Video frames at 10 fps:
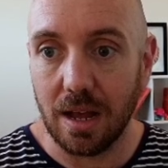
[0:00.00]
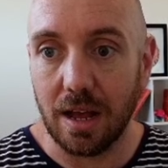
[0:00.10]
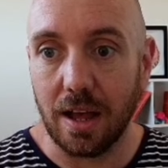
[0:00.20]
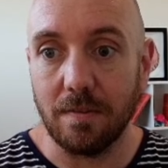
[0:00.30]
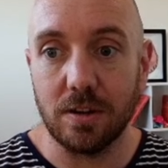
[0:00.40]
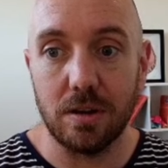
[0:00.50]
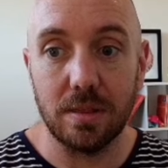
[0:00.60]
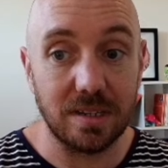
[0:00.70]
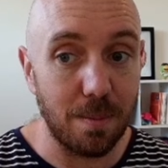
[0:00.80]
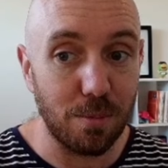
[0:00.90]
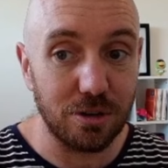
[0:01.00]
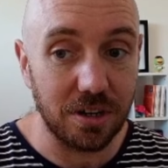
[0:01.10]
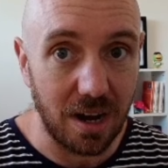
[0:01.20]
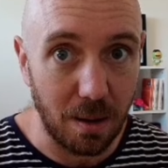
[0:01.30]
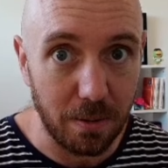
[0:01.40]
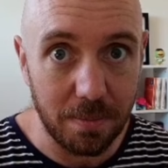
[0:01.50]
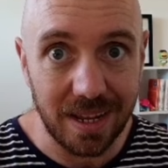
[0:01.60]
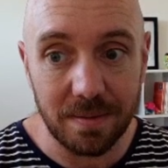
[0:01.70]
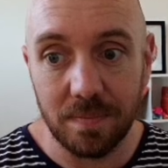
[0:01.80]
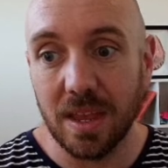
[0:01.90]
I've turned the temperature up a
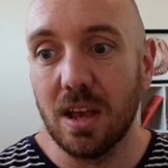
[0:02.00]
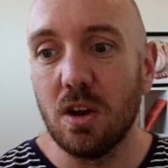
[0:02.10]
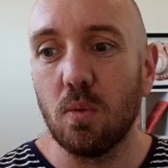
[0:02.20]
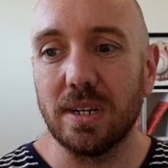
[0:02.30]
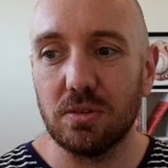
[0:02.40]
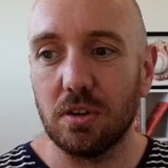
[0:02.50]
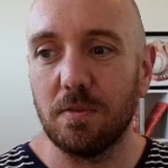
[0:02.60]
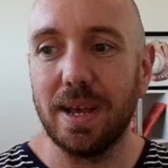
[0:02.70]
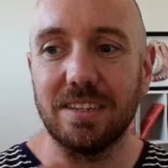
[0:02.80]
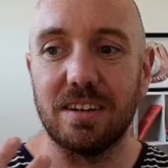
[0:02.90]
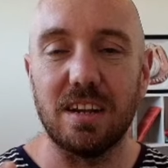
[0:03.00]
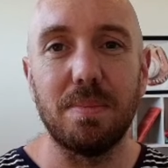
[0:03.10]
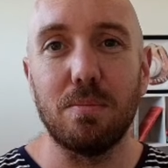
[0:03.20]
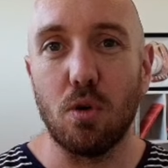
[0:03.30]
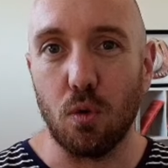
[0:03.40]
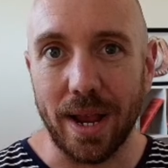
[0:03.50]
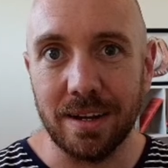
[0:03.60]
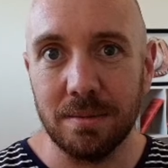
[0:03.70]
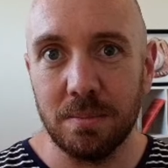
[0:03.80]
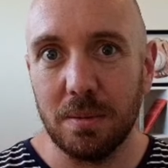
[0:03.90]
bit, which sort of makes it a bit more
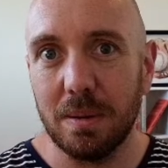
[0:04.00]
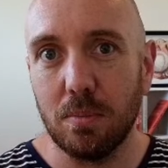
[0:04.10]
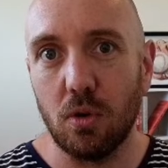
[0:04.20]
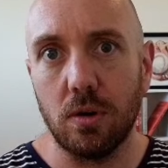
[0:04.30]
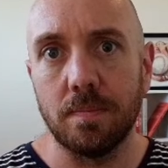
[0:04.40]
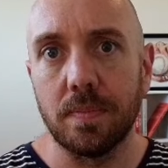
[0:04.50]
random, a bit more